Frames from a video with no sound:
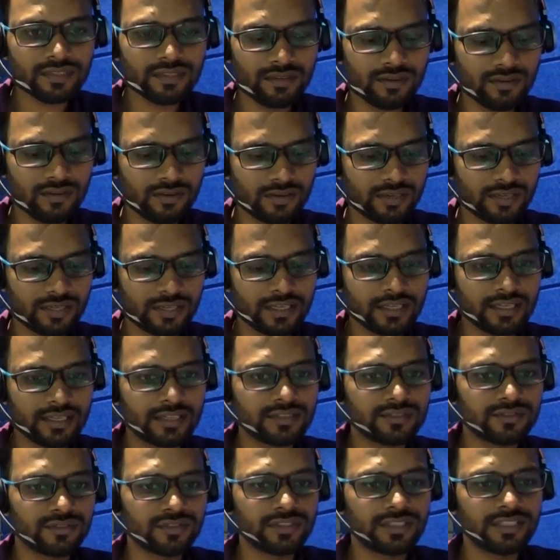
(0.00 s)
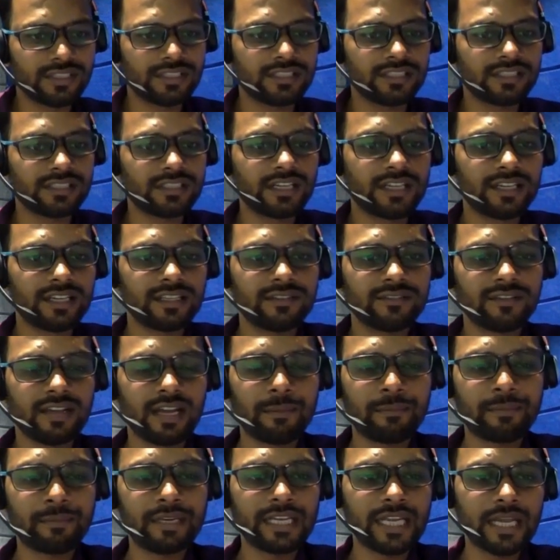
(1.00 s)
Okay, so this is the
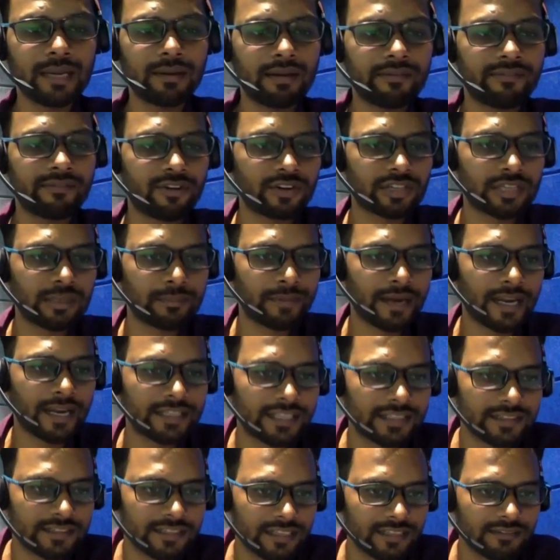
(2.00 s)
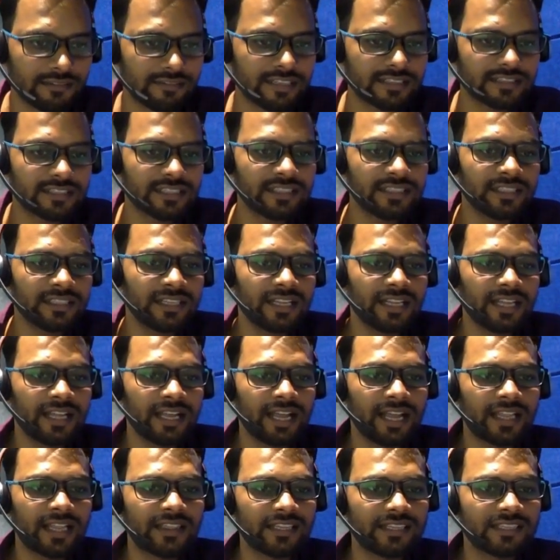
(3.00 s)
applicable for the Python 3 version,
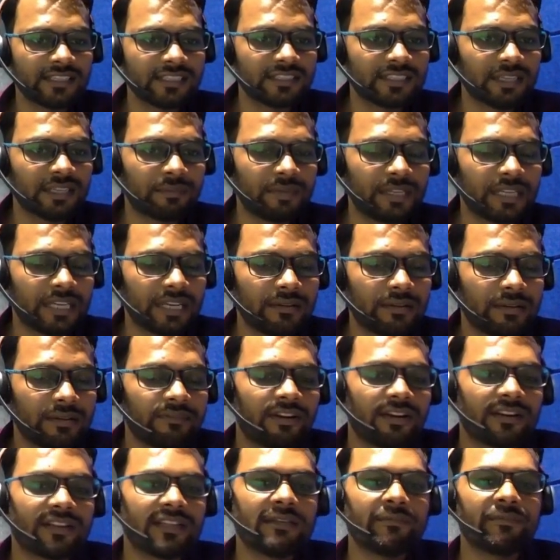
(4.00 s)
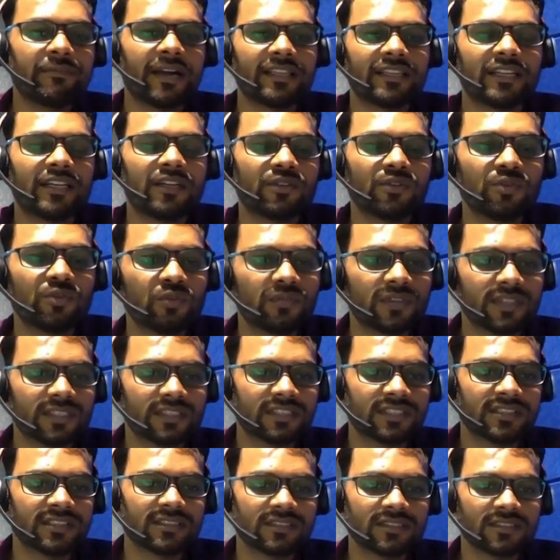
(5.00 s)
and this is applicable for the Python 2
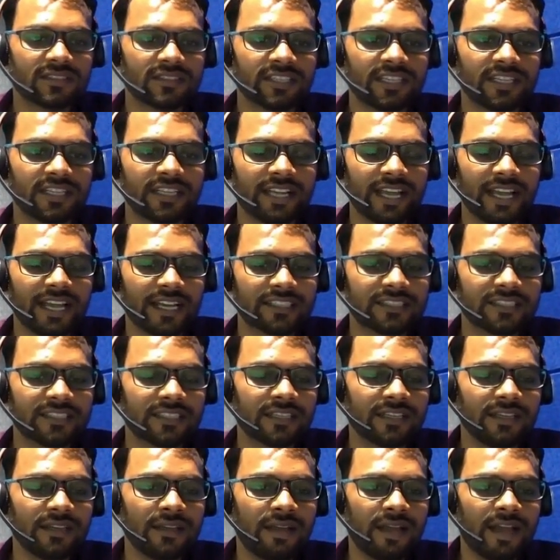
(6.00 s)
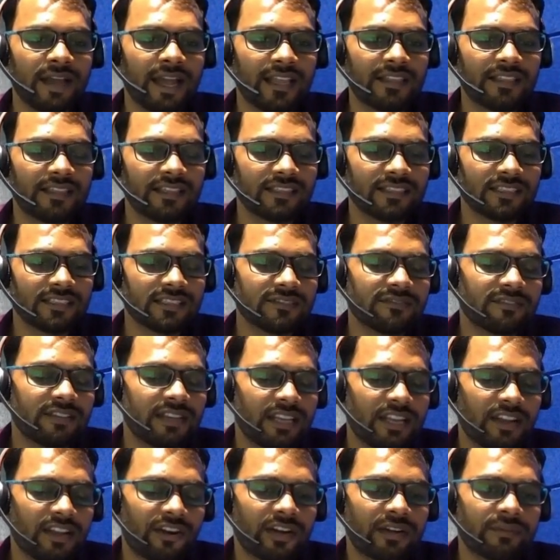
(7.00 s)
versions syntax. And this is
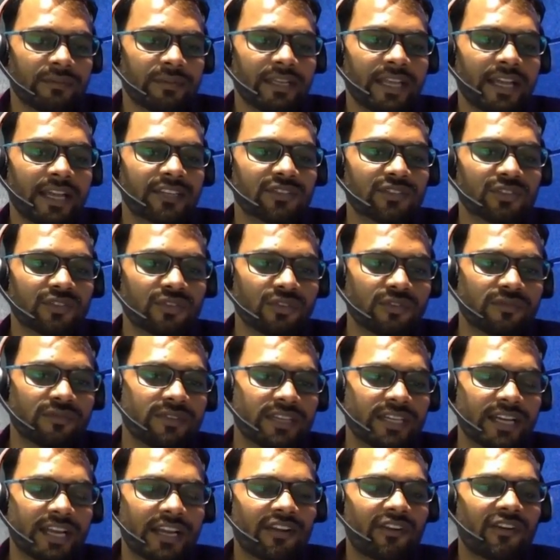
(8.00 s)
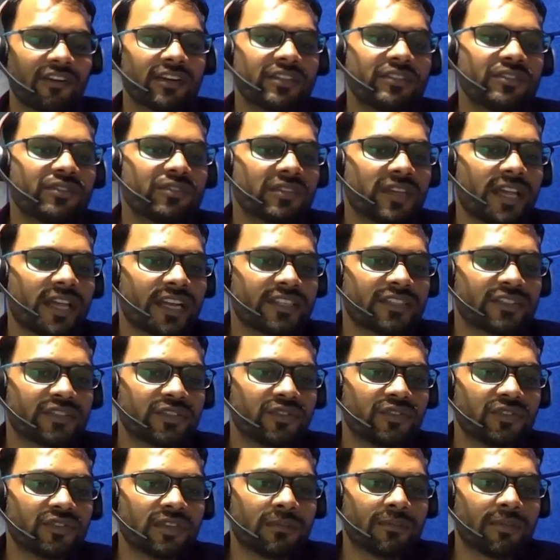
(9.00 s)
will not be execute. We cannot
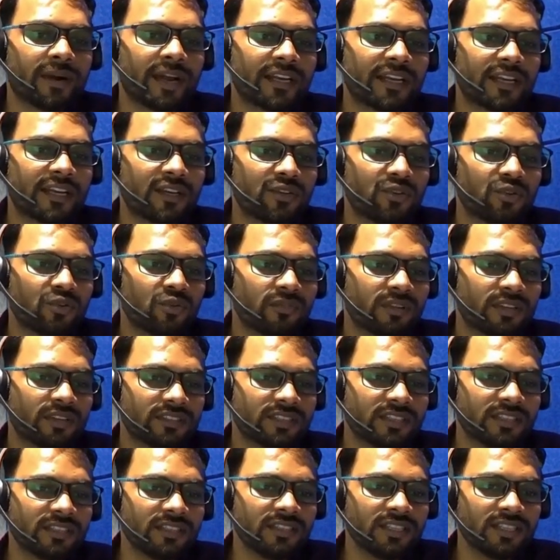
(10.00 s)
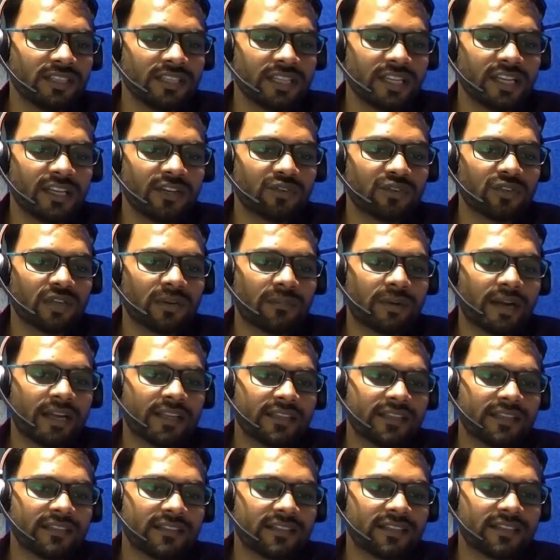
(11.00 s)
execute the Python 2 version into the
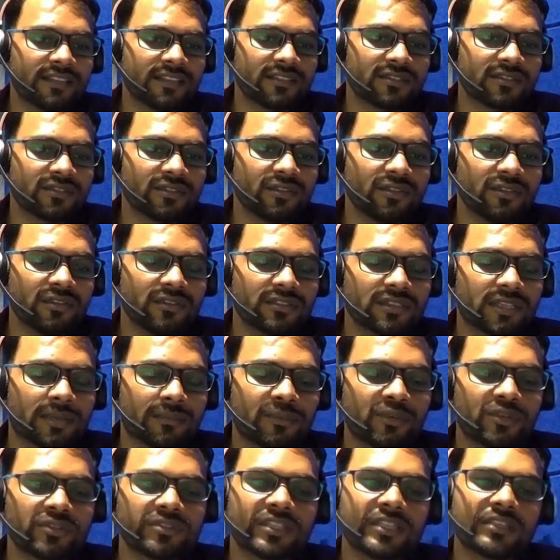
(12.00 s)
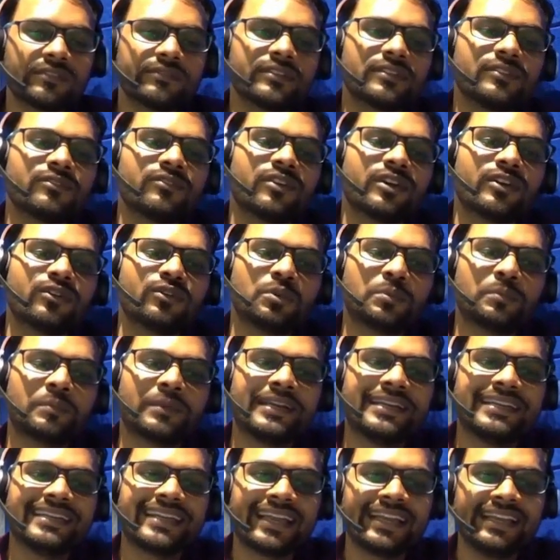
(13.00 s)
Python 3. So suppose that if you want to
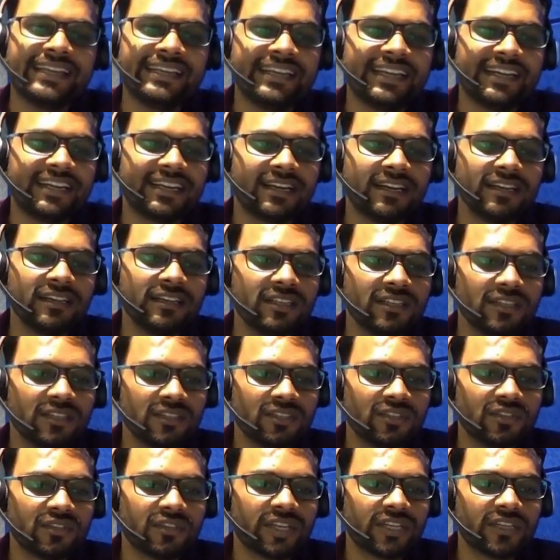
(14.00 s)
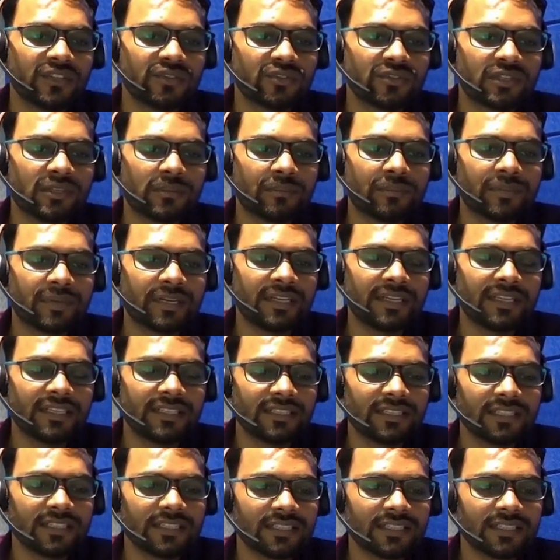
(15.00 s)
print any data, you can use the print